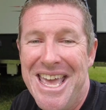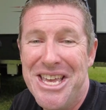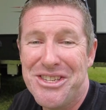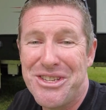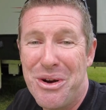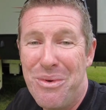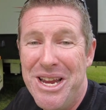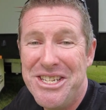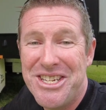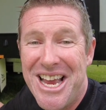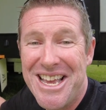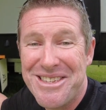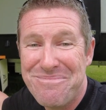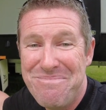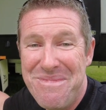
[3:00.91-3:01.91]
so we
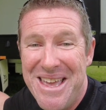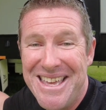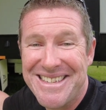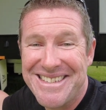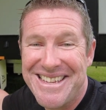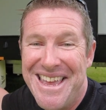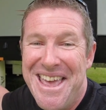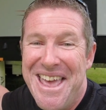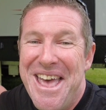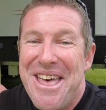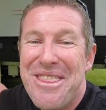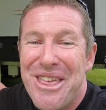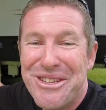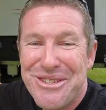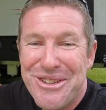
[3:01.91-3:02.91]
just missed
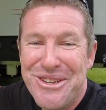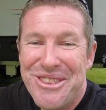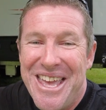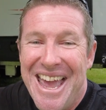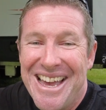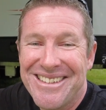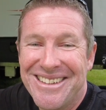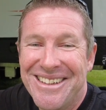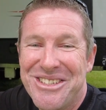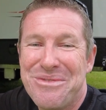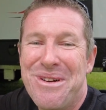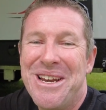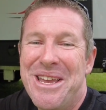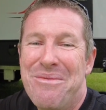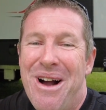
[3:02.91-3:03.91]
the
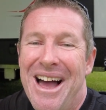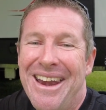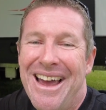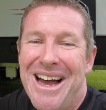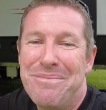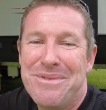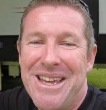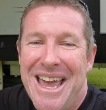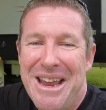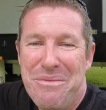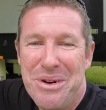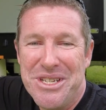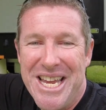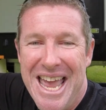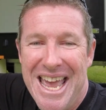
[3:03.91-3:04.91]
2021 update,
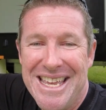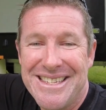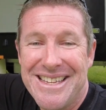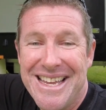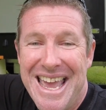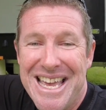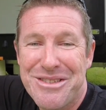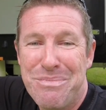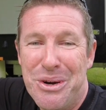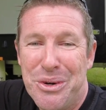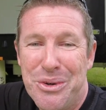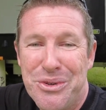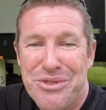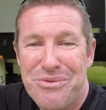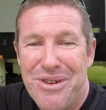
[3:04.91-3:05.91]
which has the gas
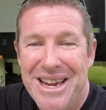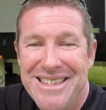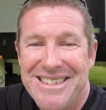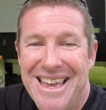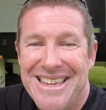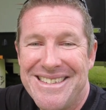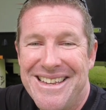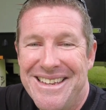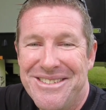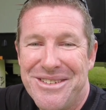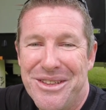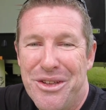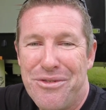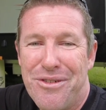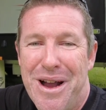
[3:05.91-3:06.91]
bottles recessed
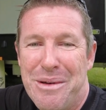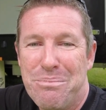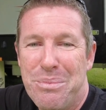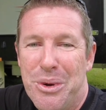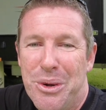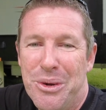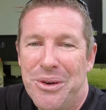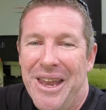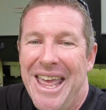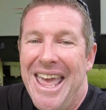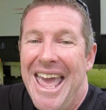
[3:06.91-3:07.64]
into the front boot